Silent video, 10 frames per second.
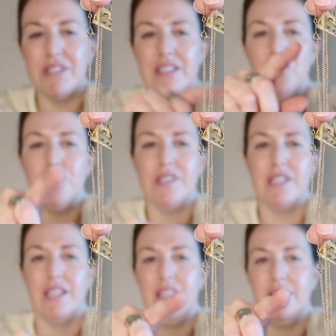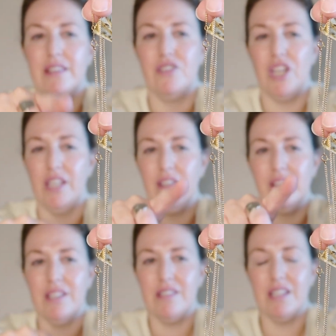I was interested in the chain
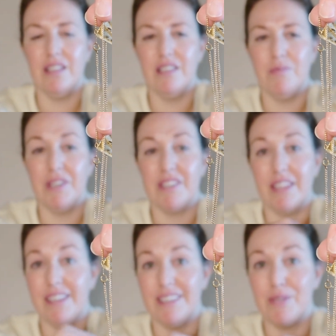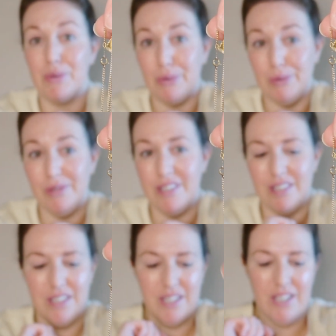on this necklace because I think it's gold.
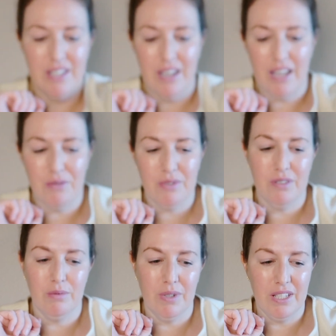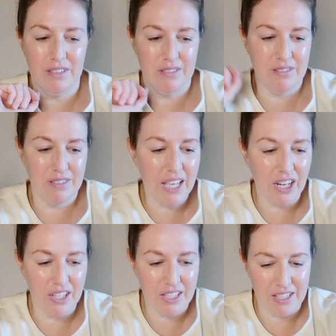I don't know what
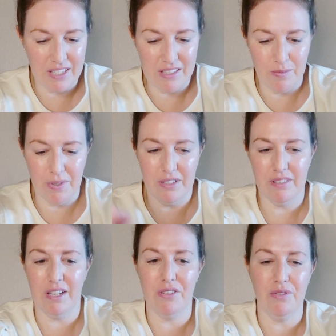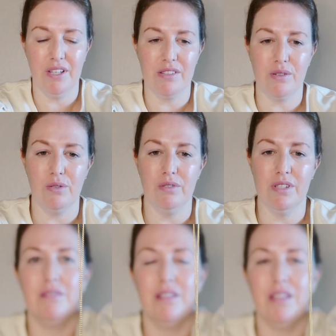carat it is, but I do think it's
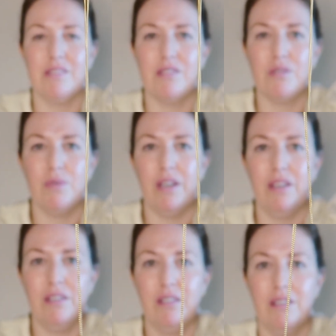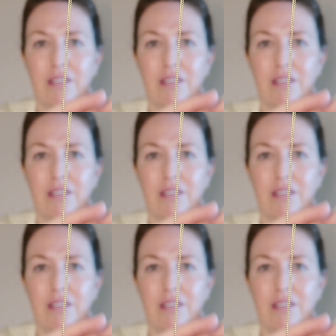gold. And that's also why